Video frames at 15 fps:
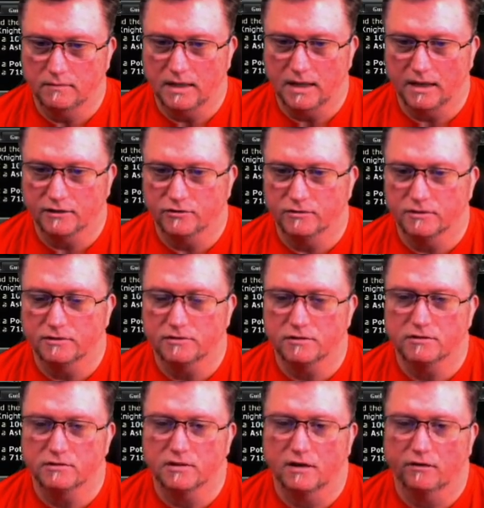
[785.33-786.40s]
Yeah, so this
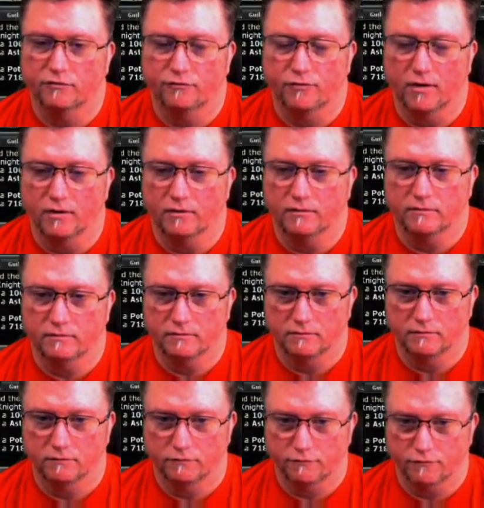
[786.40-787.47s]
is a fun
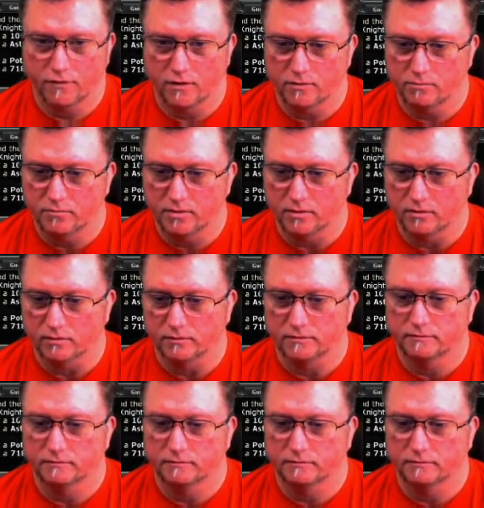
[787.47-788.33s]
build.